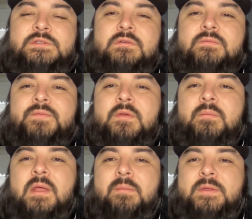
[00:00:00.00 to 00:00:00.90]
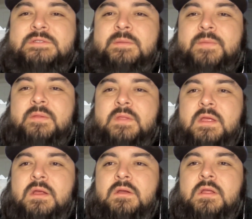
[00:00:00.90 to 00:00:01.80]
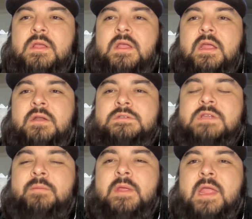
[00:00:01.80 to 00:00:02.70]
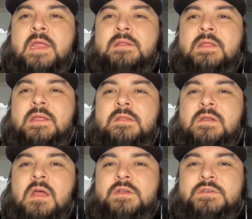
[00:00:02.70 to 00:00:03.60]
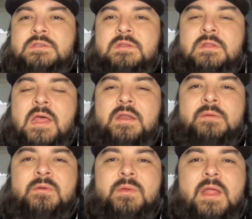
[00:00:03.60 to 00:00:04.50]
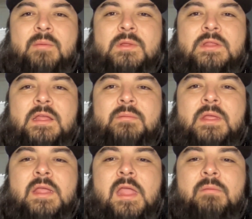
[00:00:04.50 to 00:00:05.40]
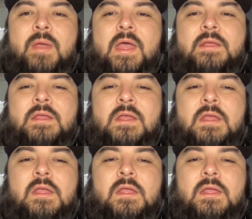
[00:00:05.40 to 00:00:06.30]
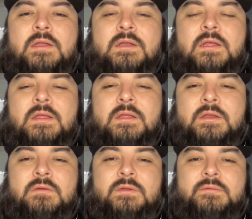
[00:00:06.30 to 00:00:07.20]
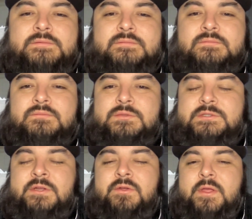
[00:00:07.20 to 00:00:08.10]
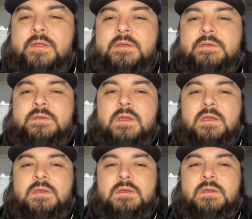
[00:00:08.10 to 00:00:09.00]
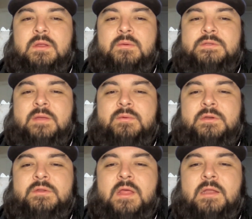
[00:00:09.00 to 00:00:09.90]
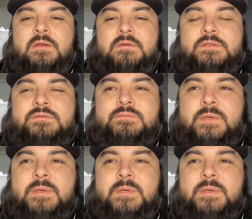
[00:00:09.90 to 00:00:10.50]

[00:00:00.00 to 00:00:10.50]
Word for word: So there might be something there. You know, Tommy Kahnle, the Dodgers allowed him to rehab with them. He came back and, you know, he was still good and he was able to do that too.